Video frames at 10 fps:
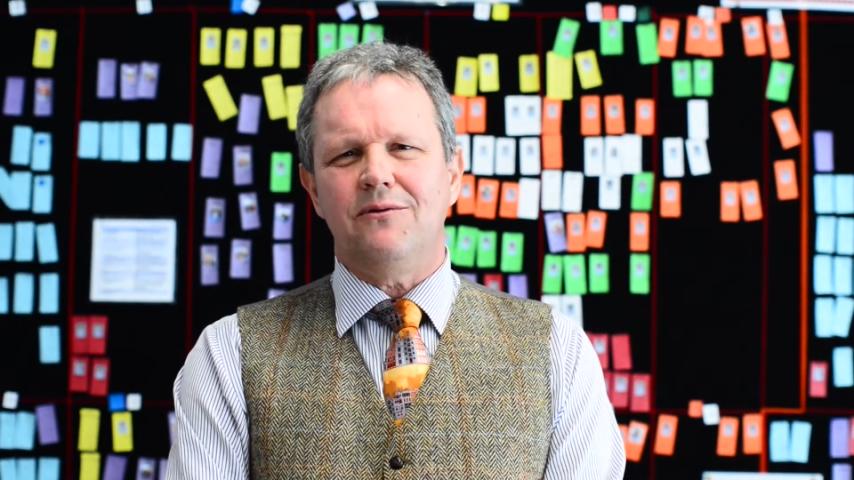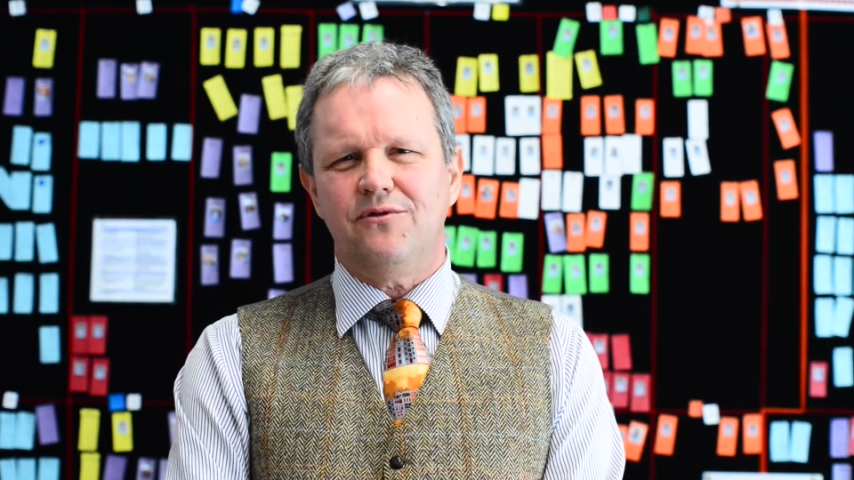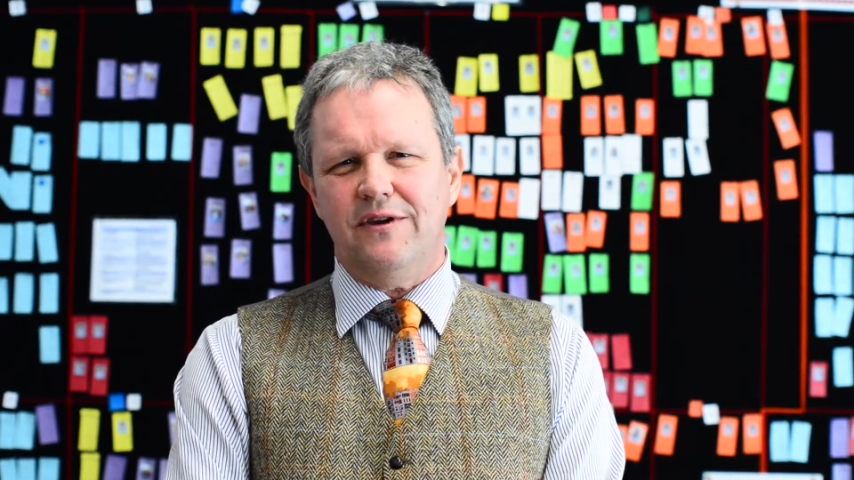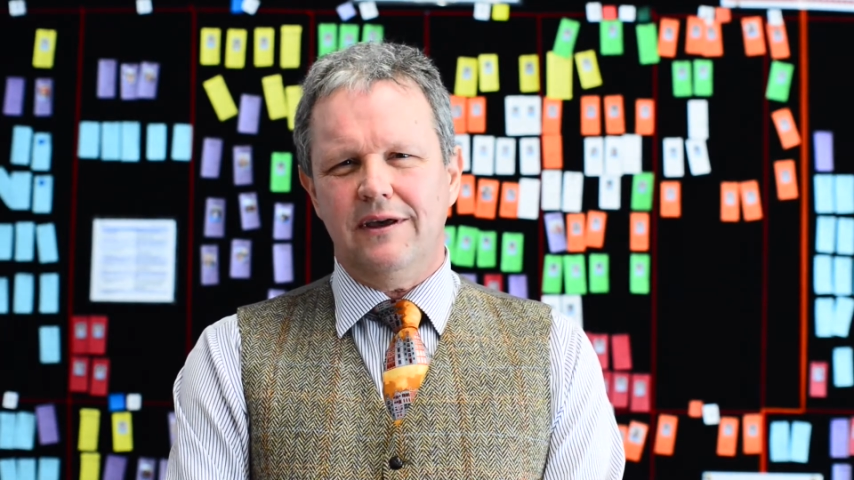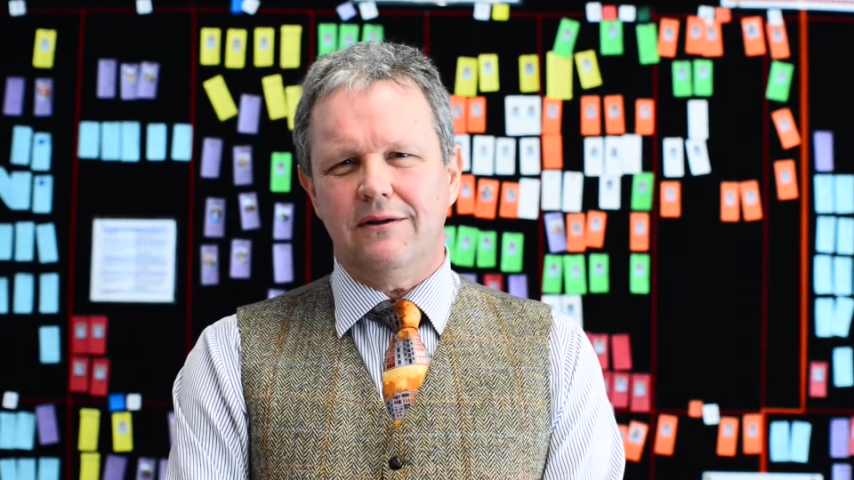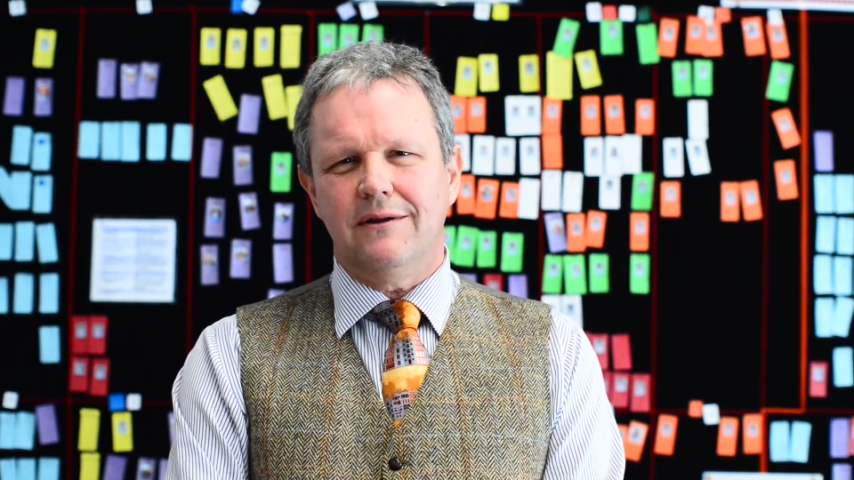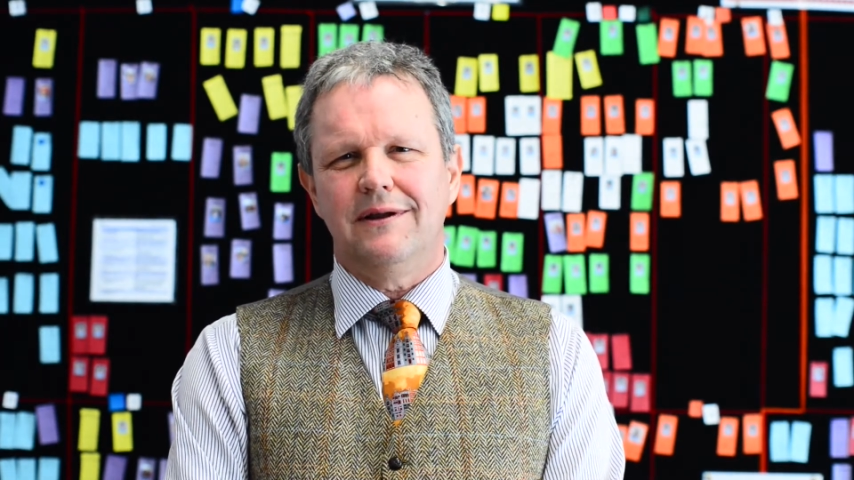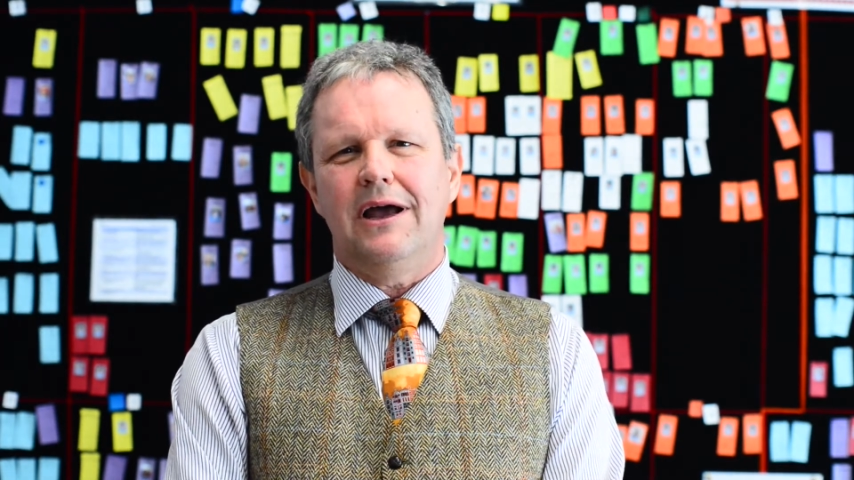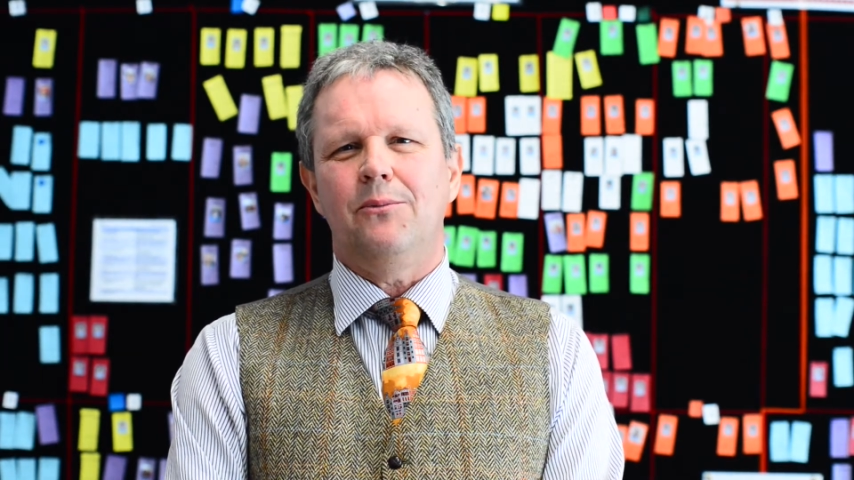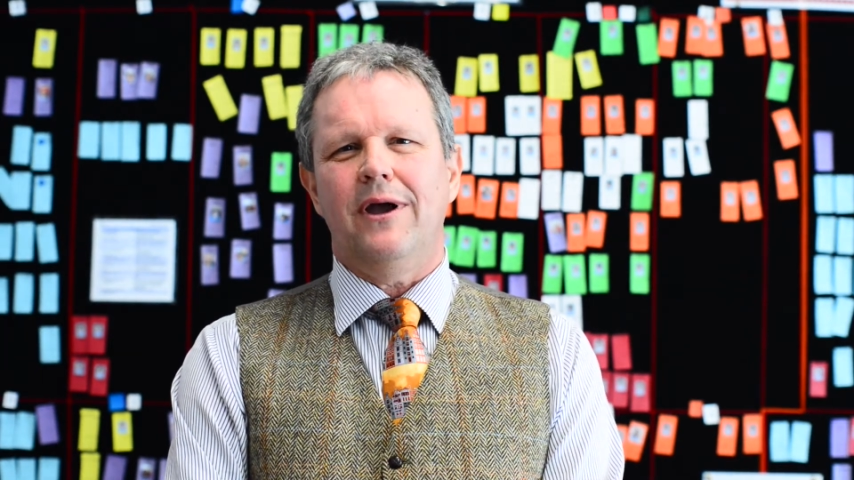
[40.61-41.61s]
feel
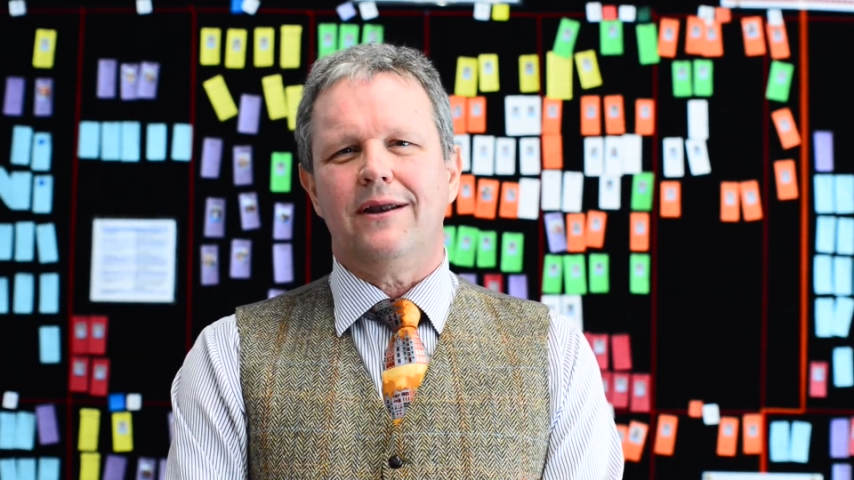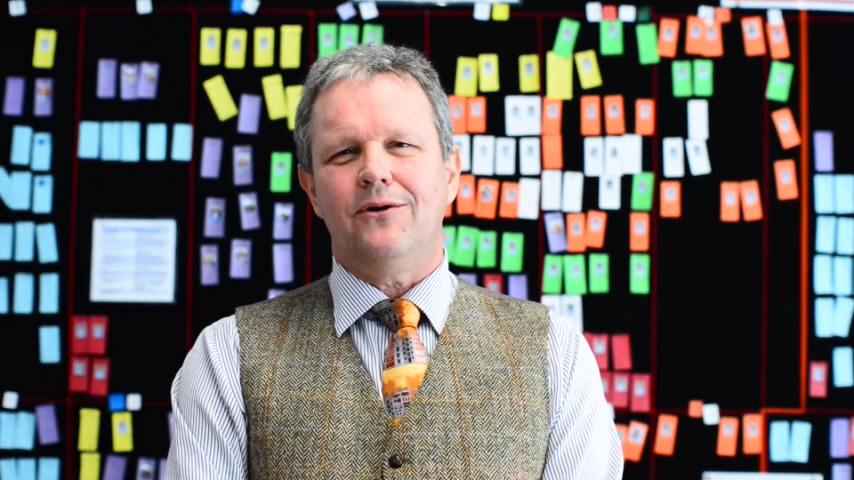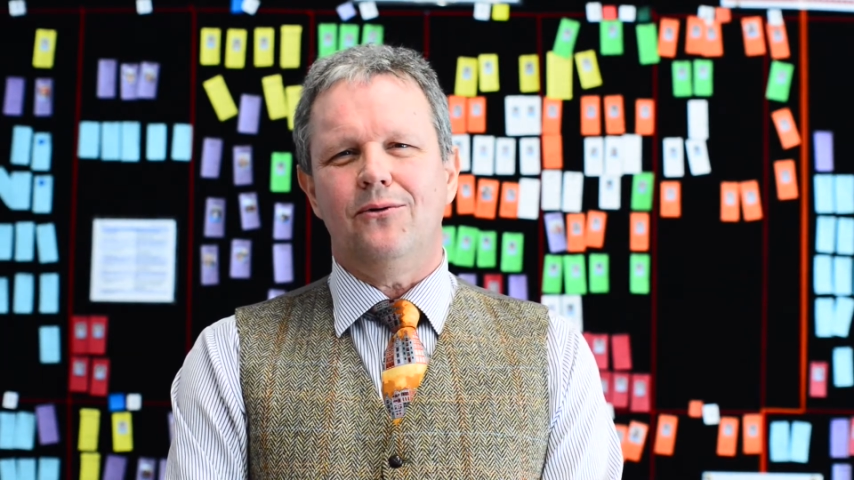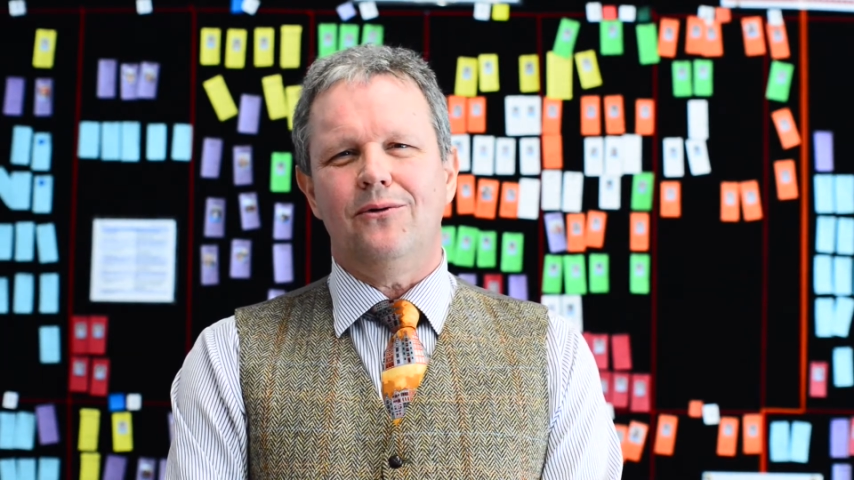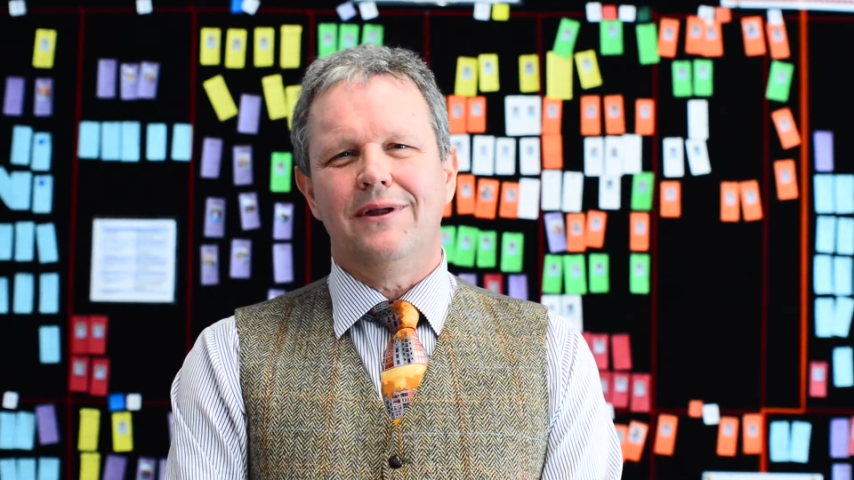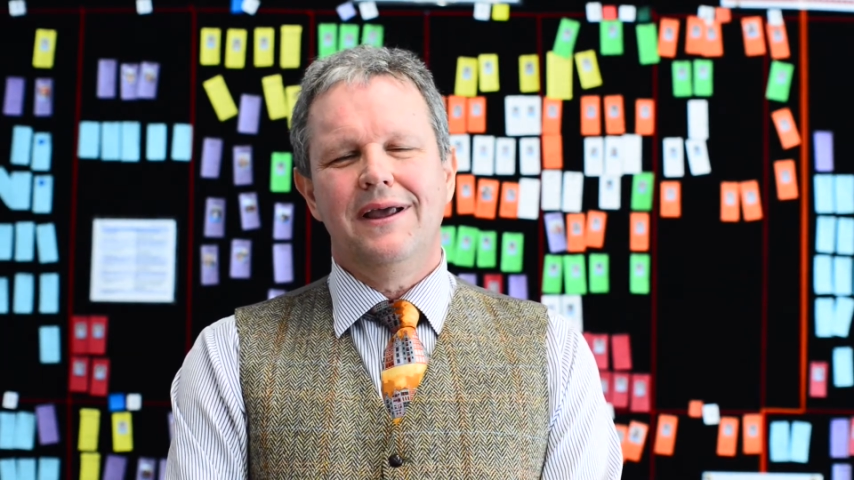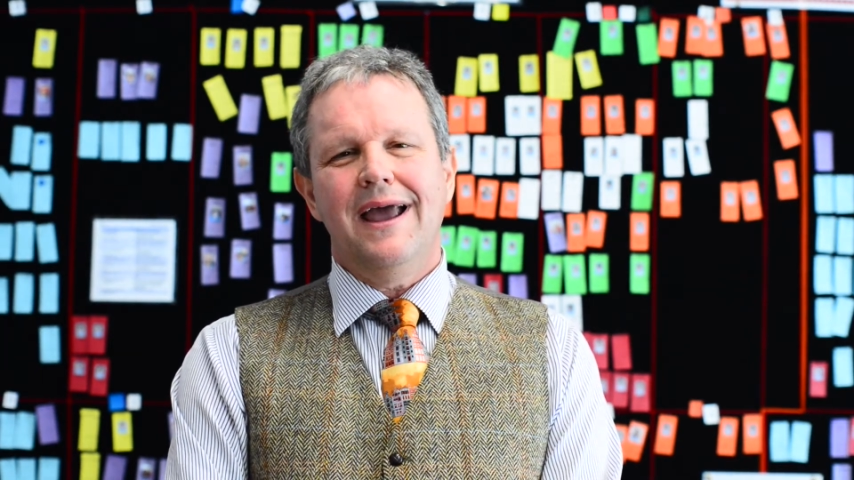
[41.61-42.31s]
about it all.